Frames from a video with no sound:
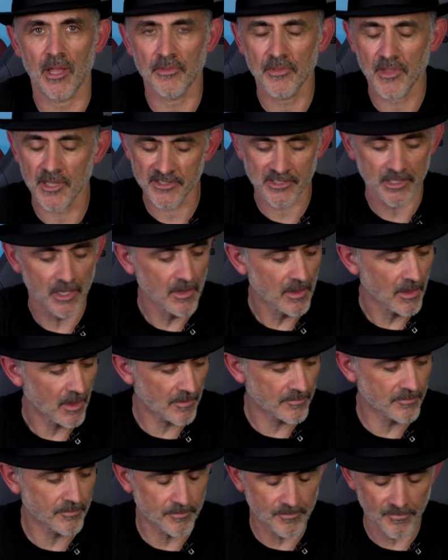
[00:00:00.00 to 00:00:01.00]
And this,
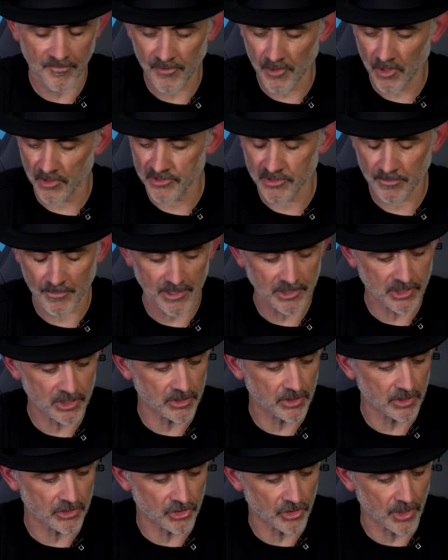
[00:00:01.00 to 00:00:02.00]
I forgot to
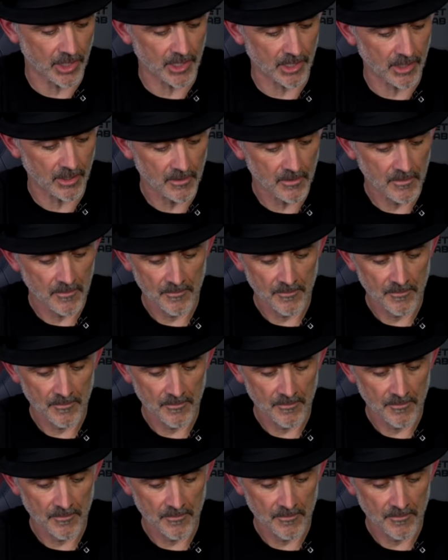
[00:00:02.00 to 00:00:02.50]
mention the trick,